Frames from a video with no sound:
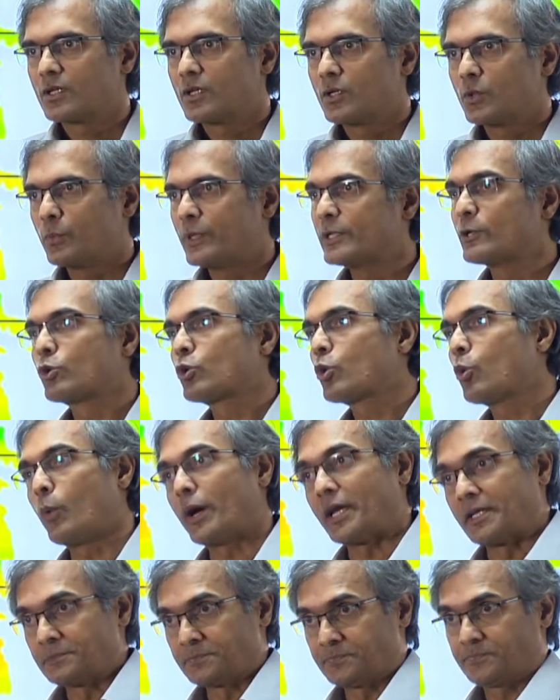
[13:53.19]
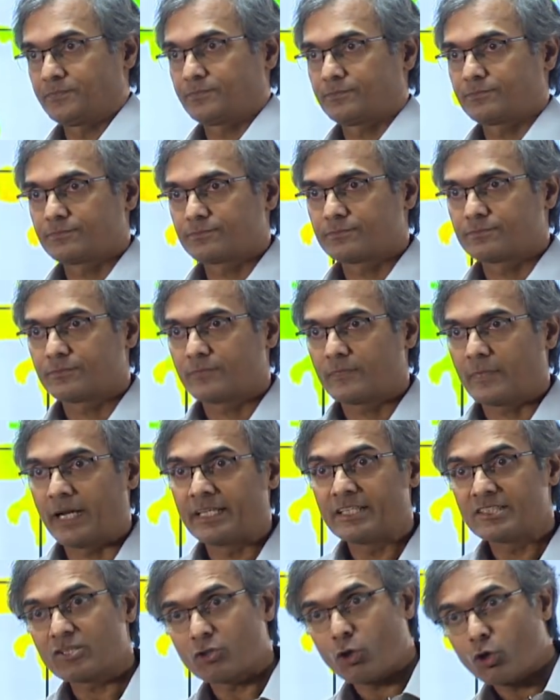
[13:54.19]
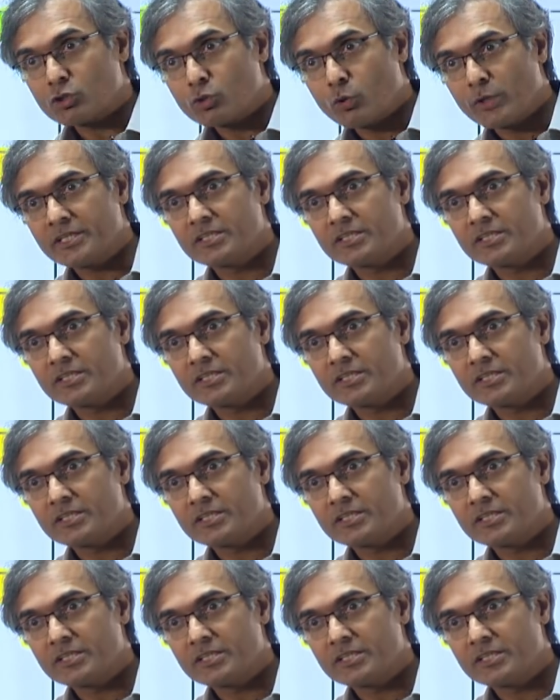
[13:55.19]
We don't know why. And it's an ongoing